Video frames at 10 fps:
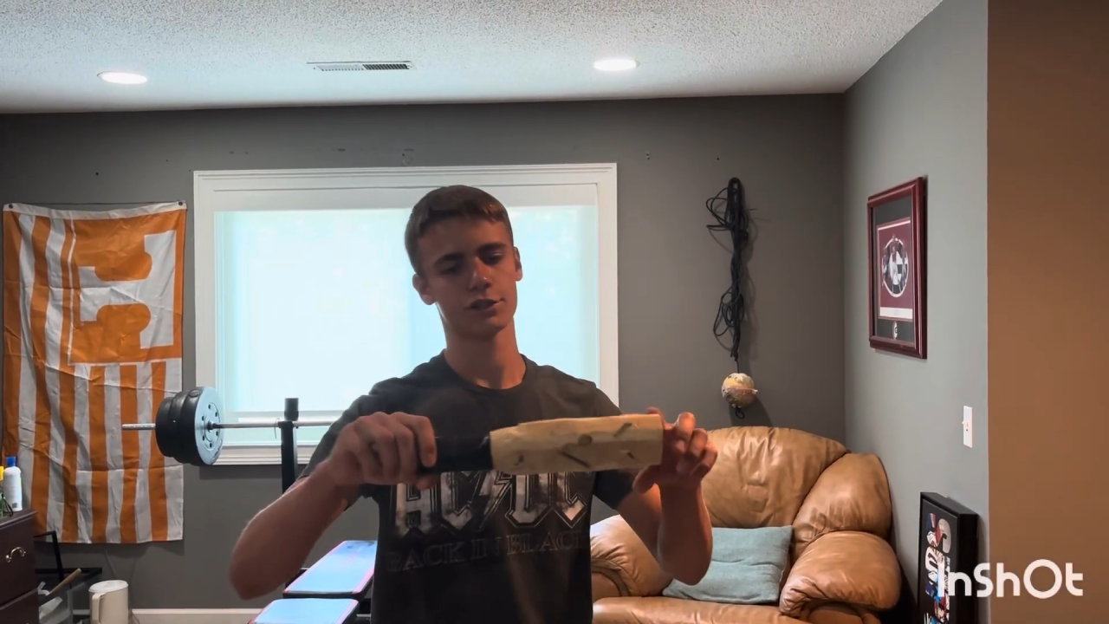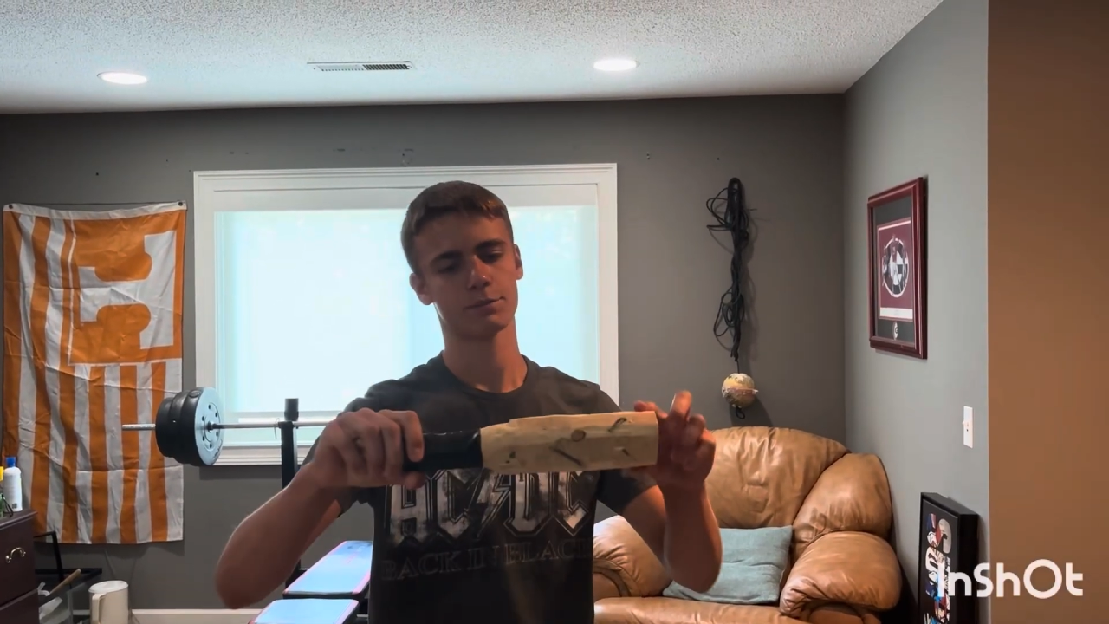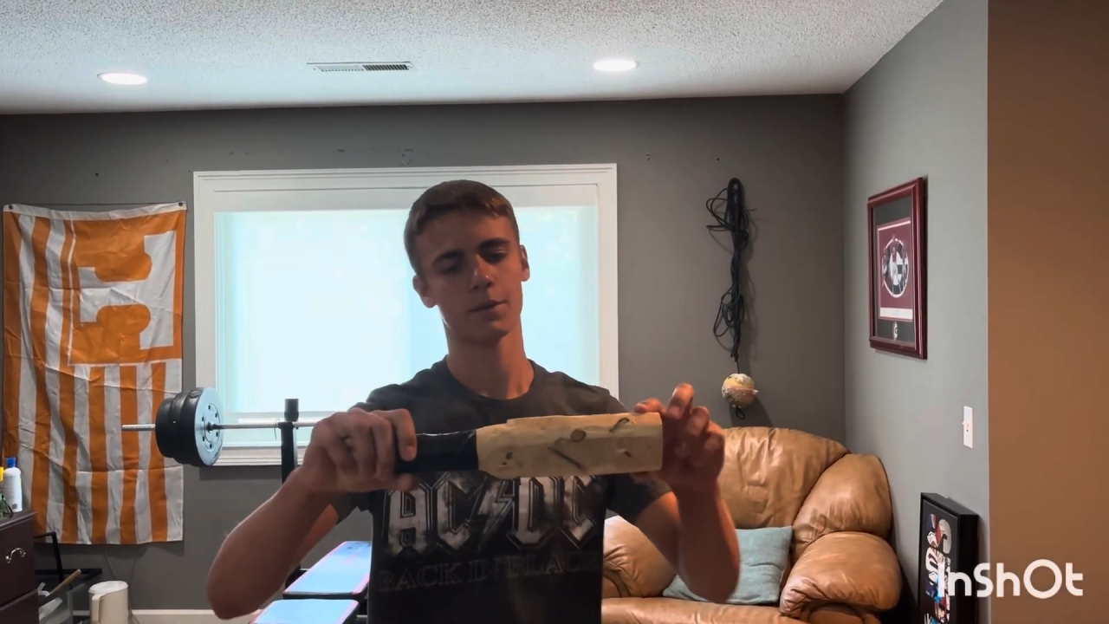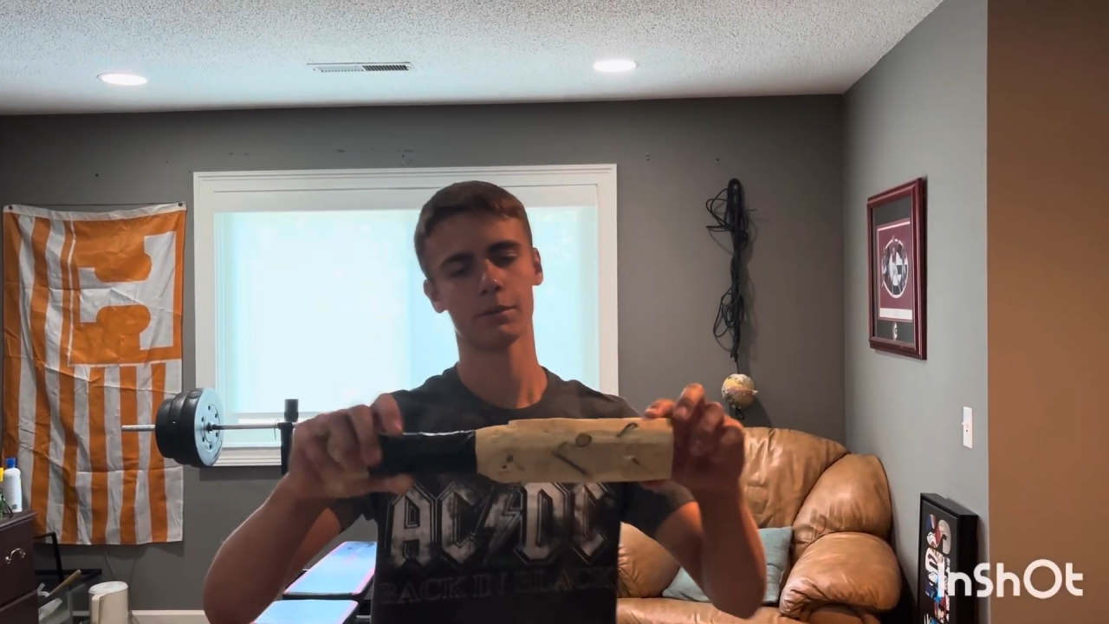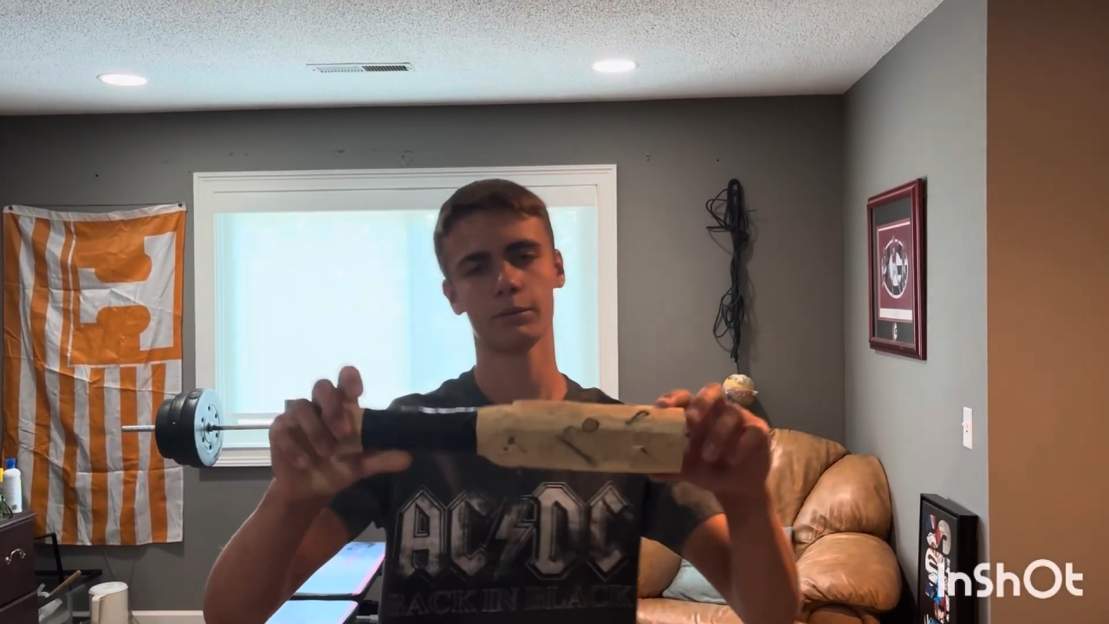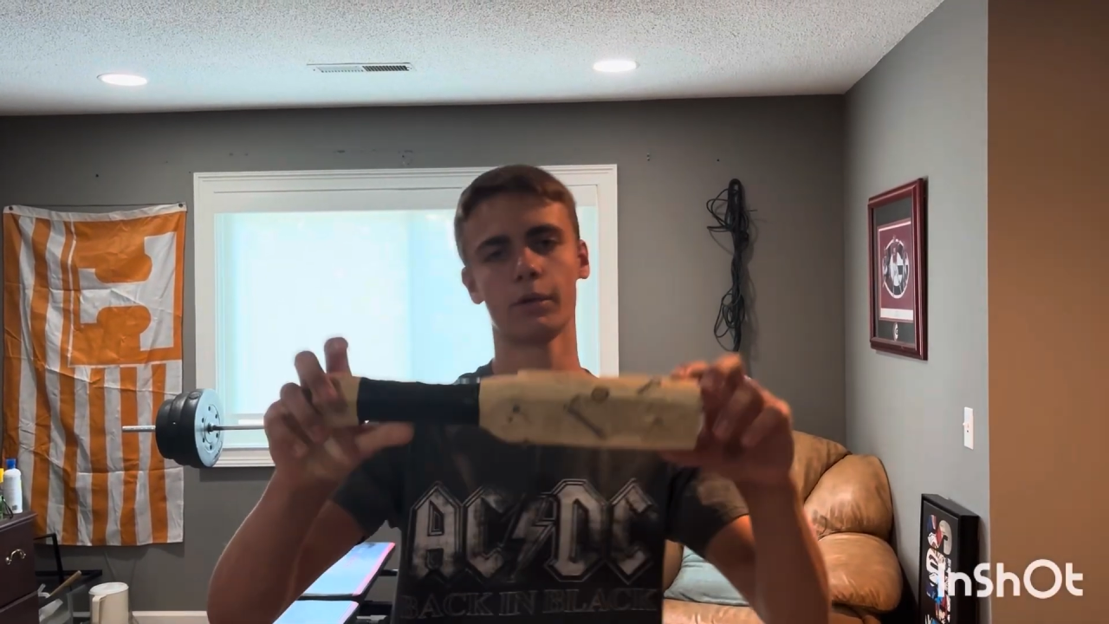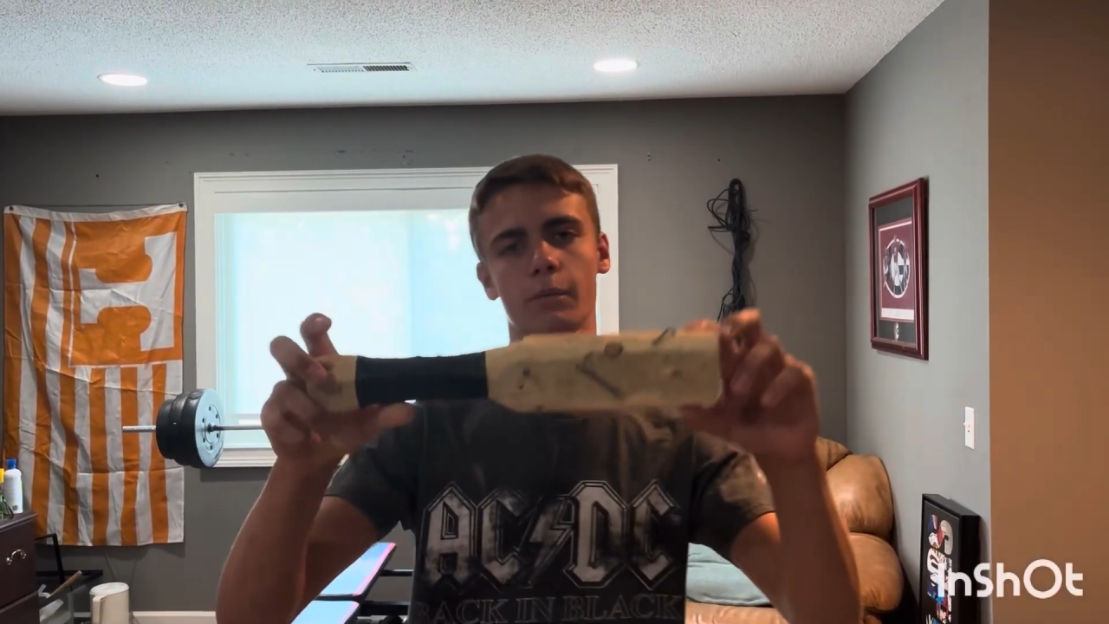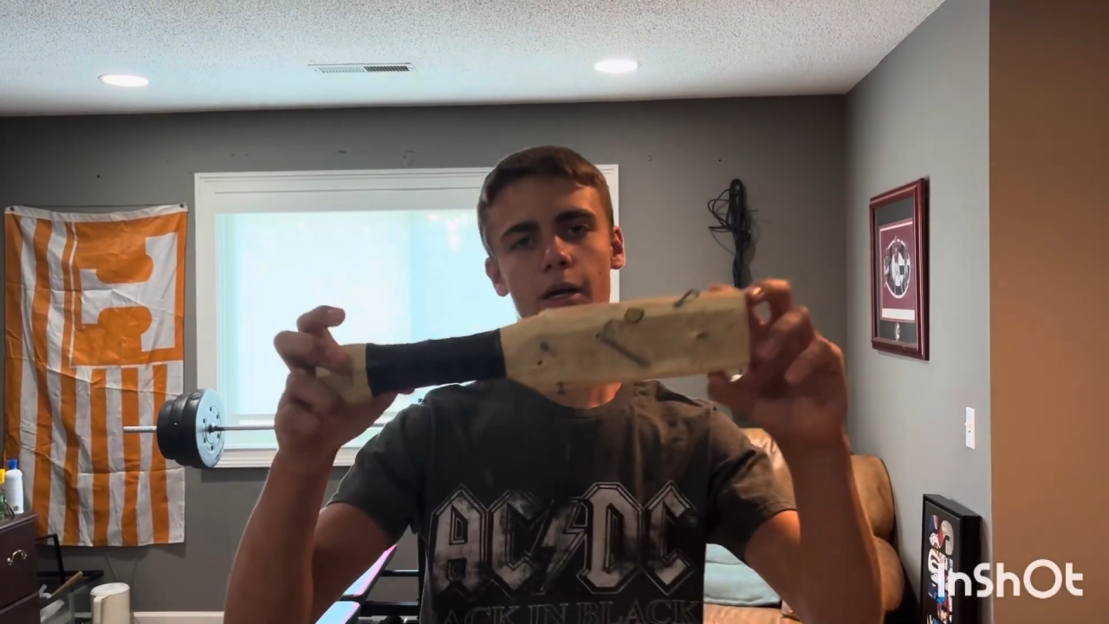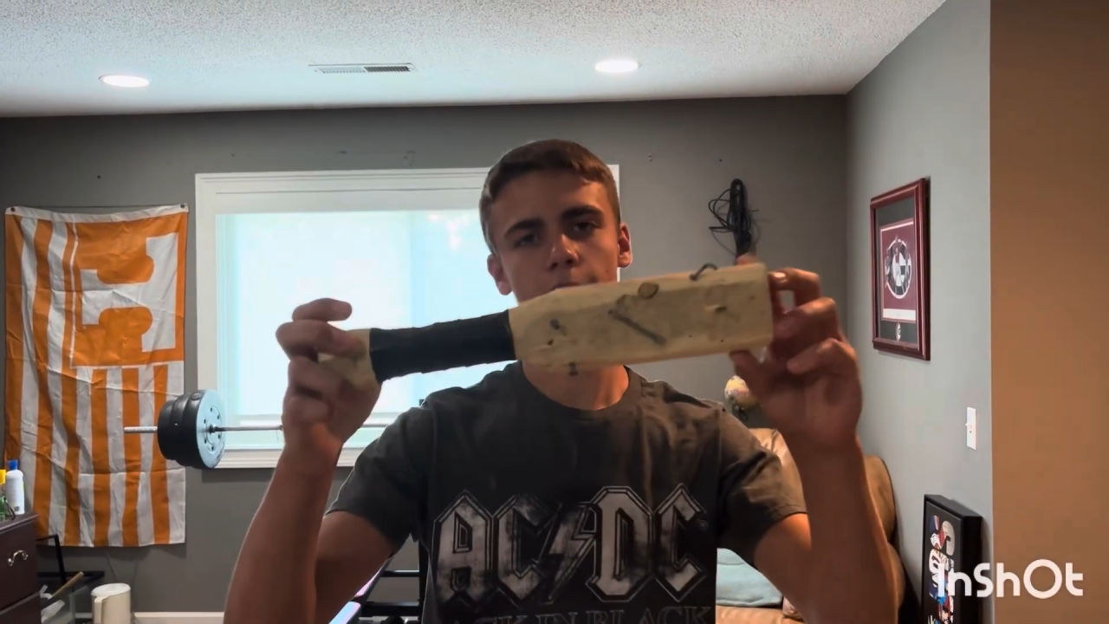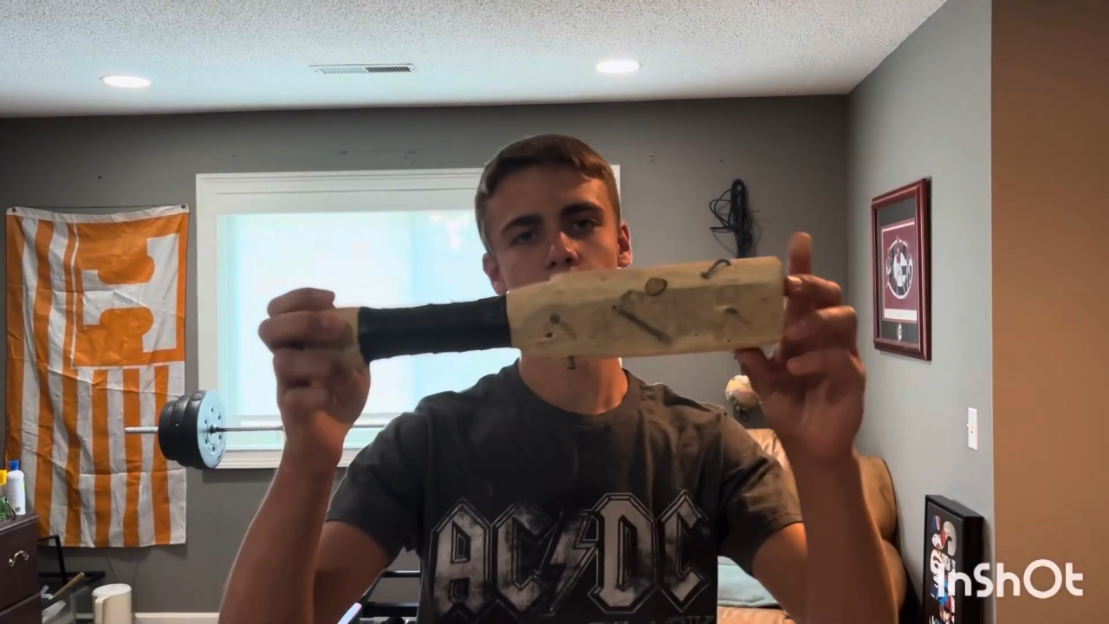probably one of
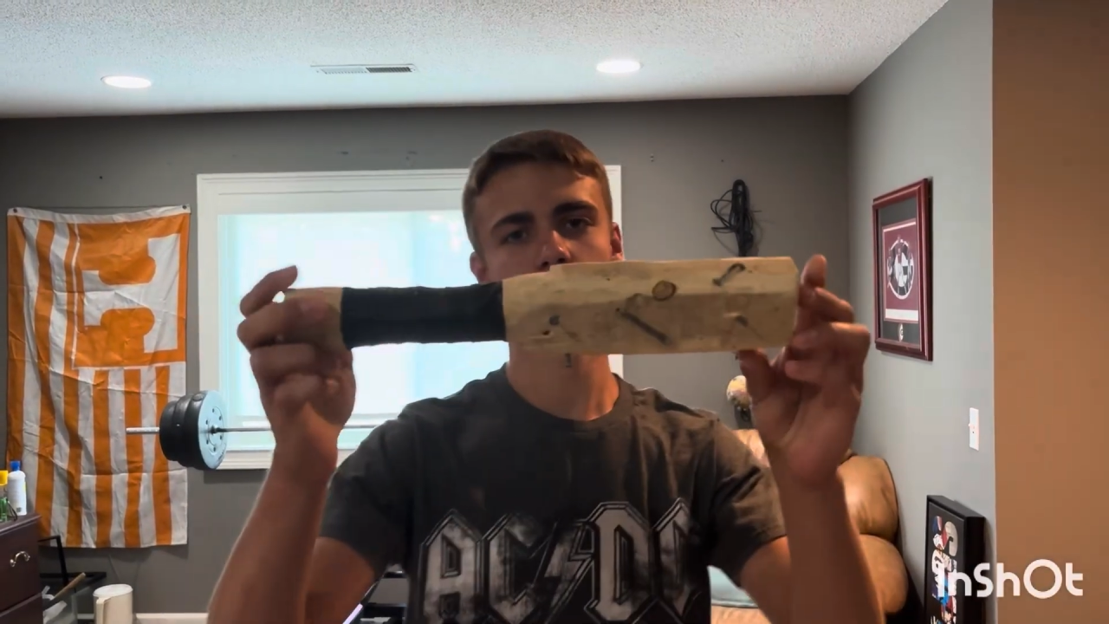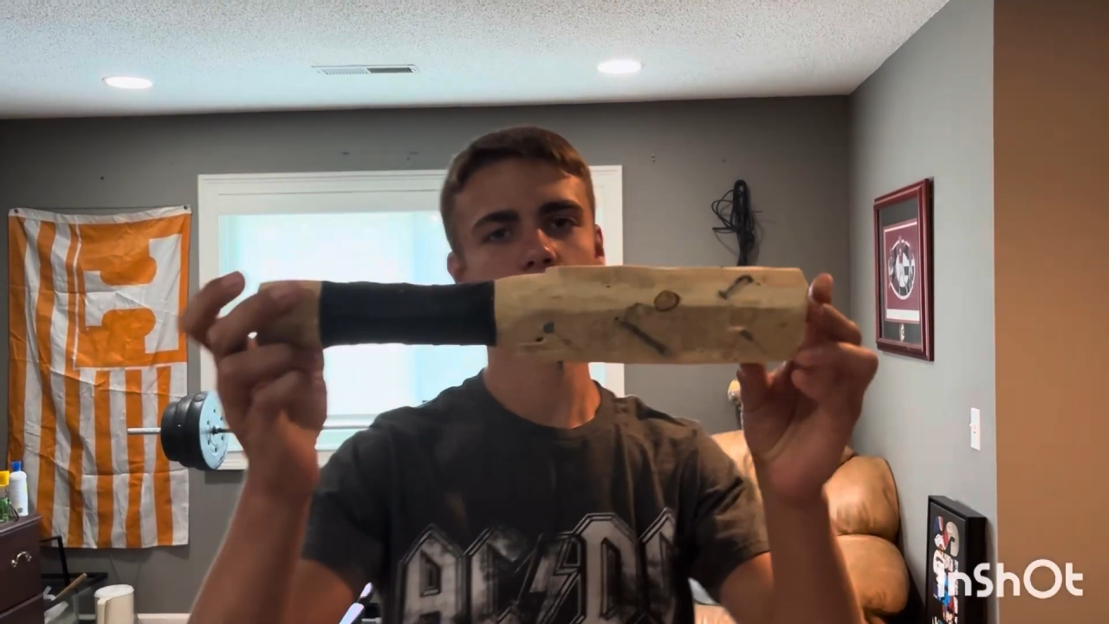my